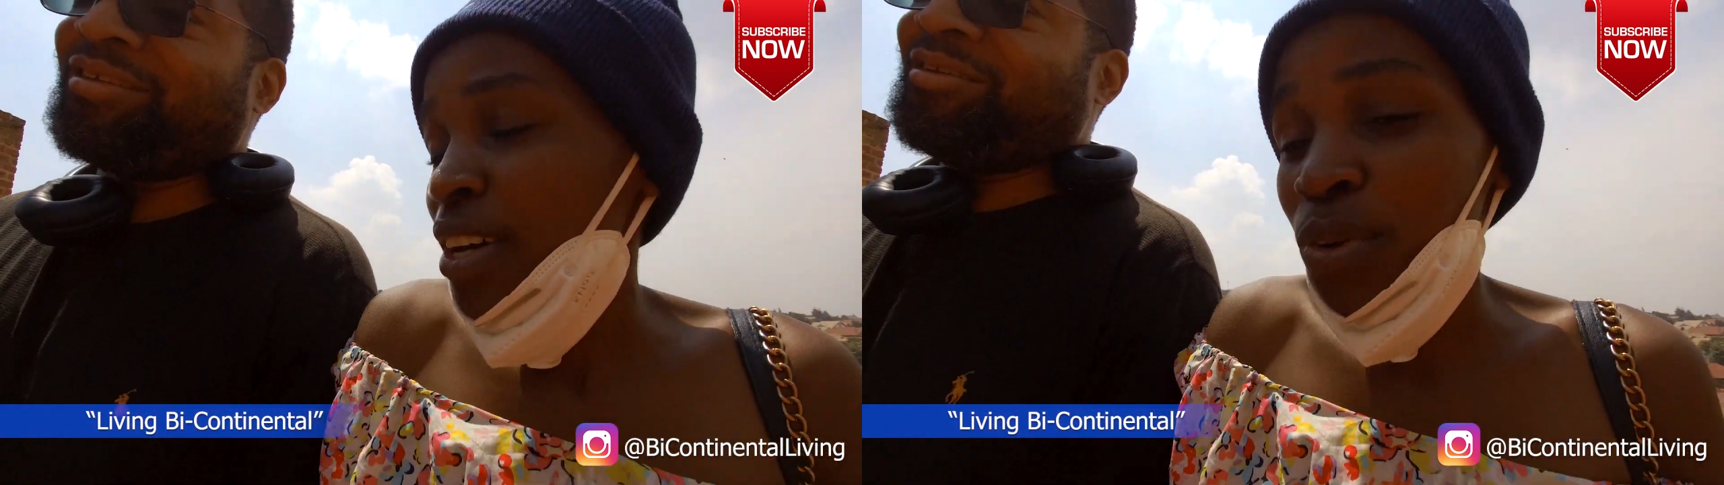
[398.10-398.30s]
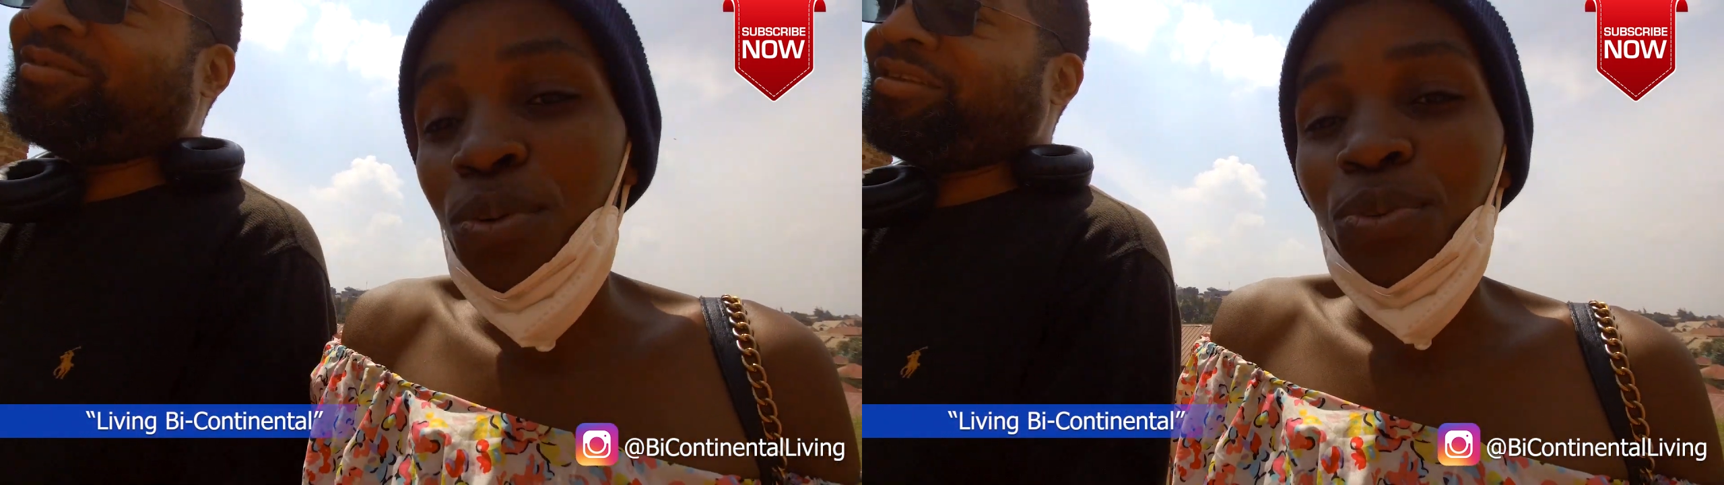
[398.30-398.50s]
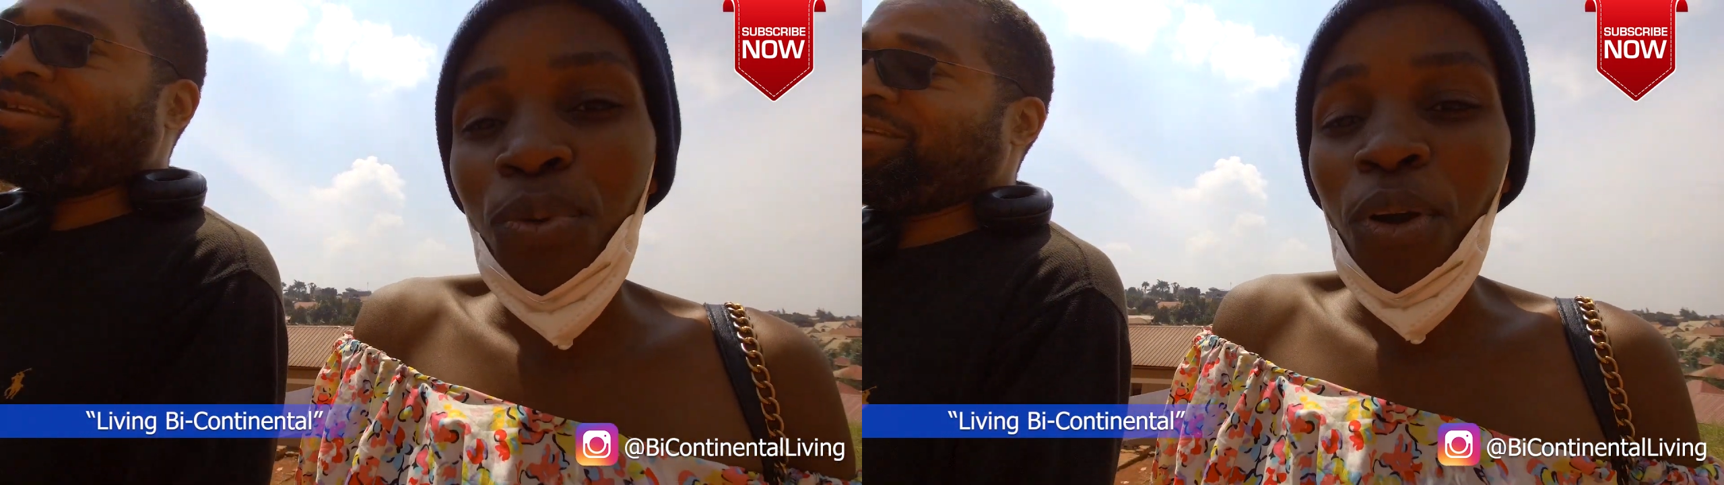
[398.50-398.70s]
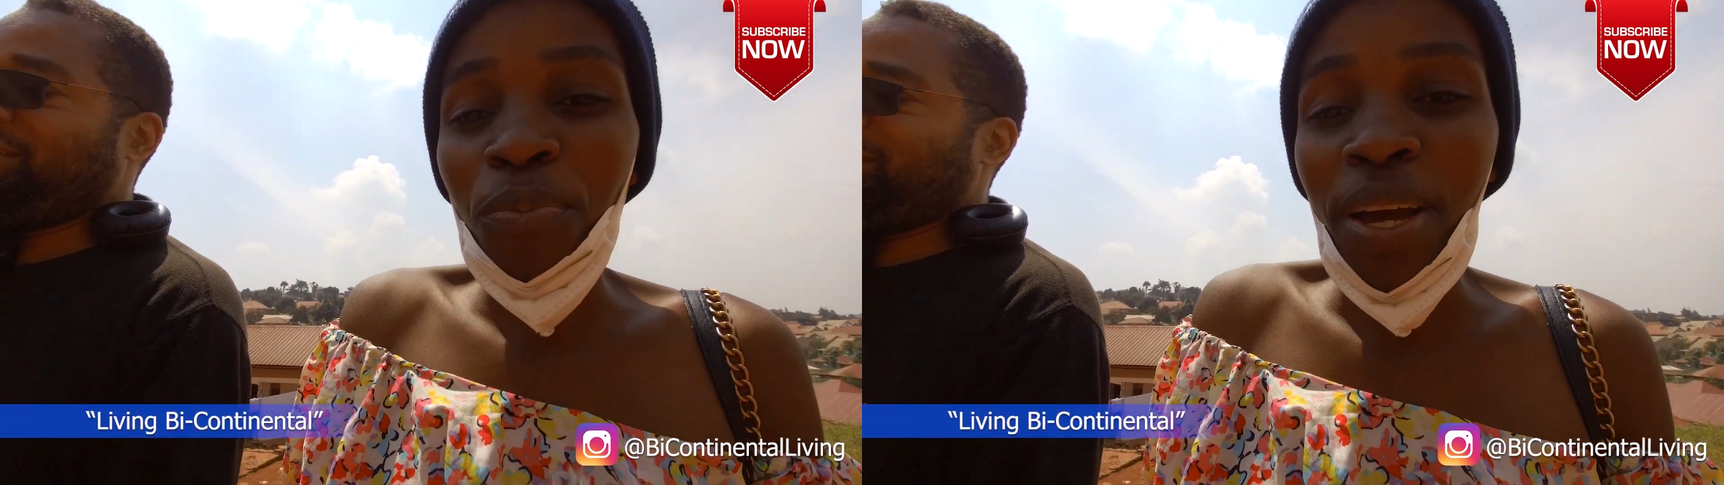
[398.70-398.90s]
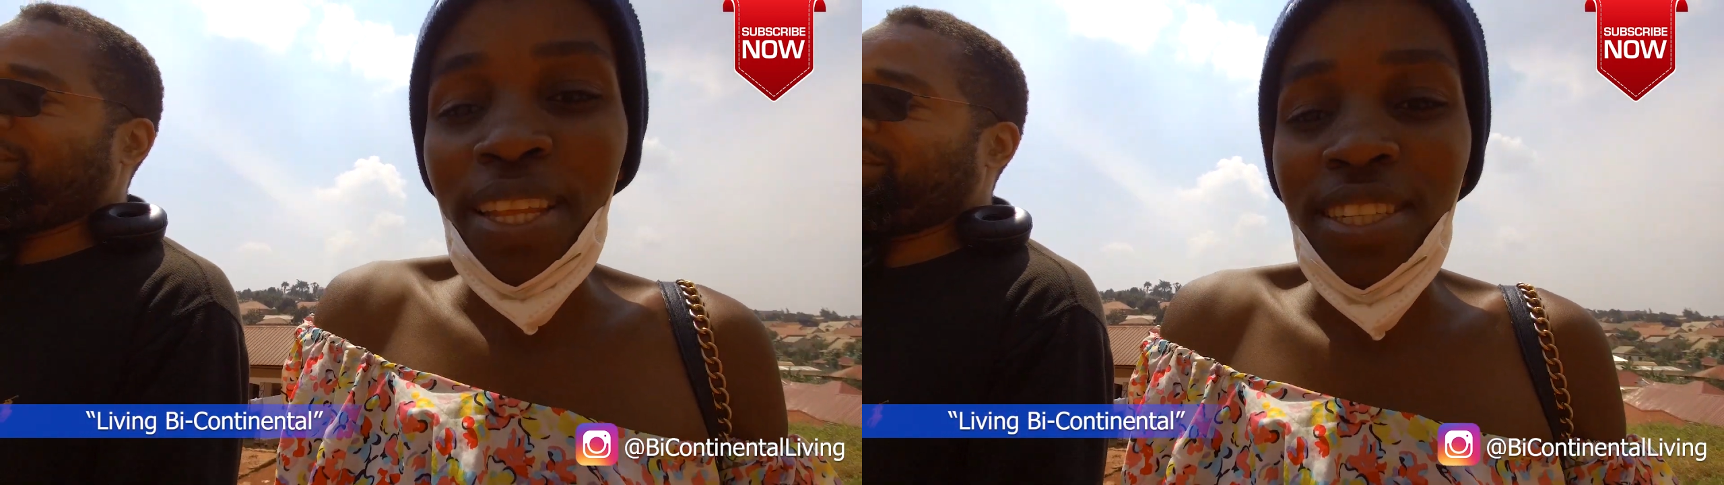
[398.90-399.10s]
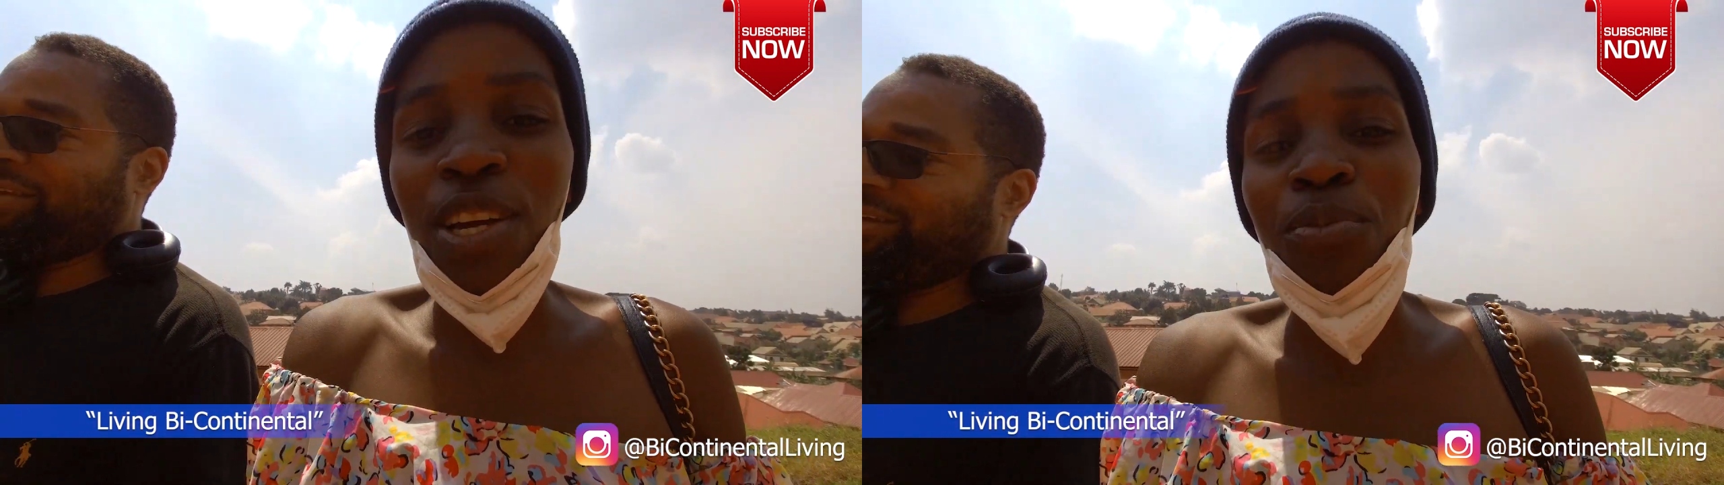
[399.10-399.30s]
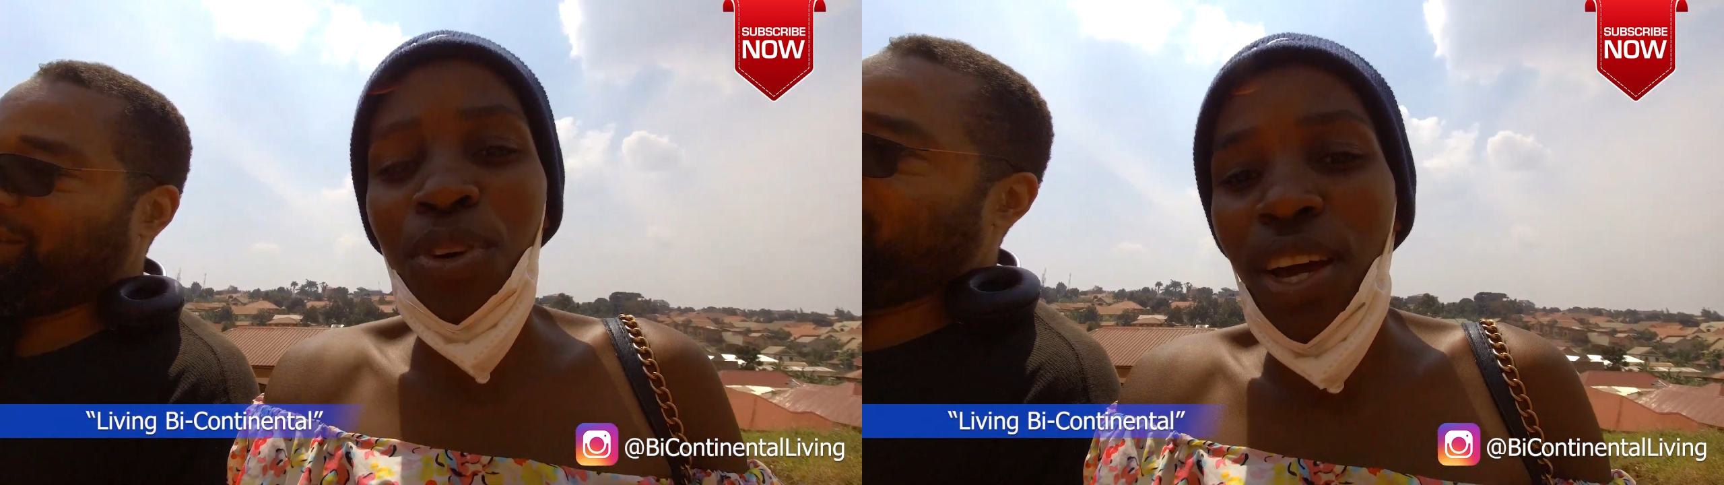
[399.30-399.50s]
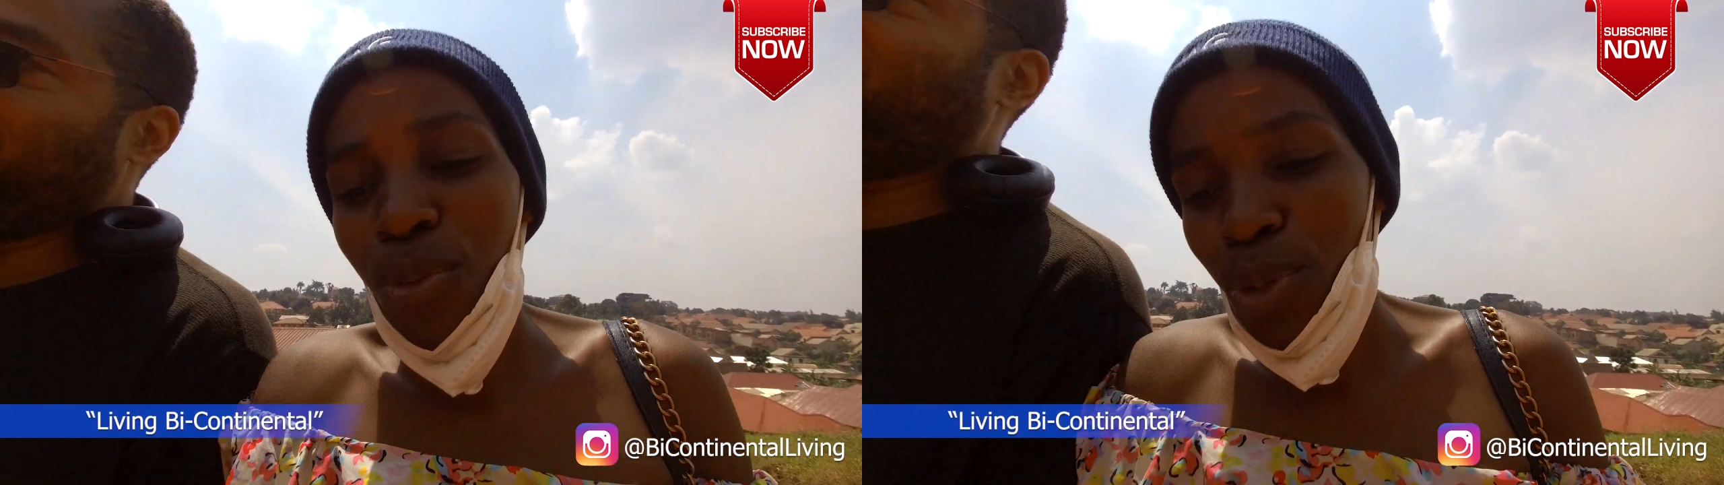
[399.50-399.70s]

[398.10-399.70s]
I could walk by the time